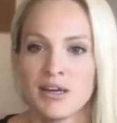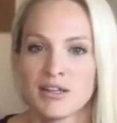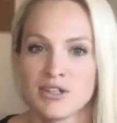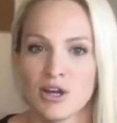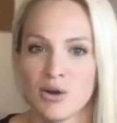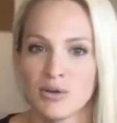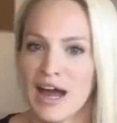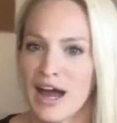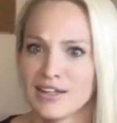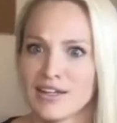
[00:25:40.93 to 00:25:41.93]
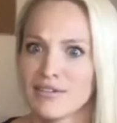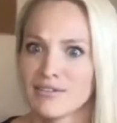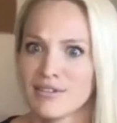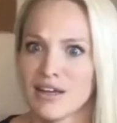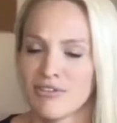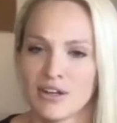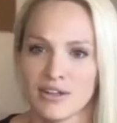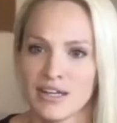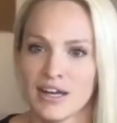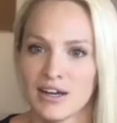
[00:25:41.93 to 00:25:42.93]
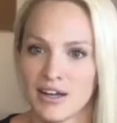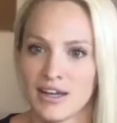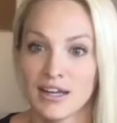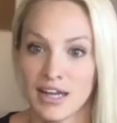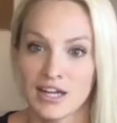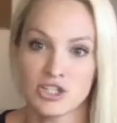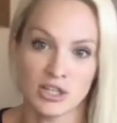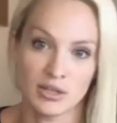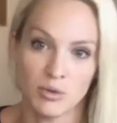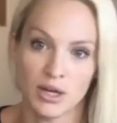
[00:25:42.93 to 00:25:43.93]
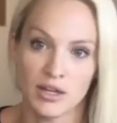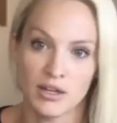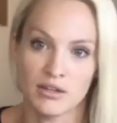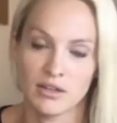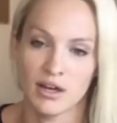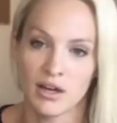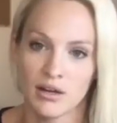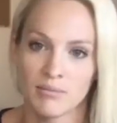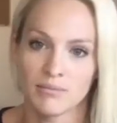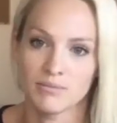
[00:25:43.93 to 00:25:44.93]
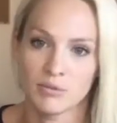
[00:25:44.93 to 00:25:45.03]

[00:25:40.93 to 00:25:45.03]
So yeah, I think definitely in, engaging with um,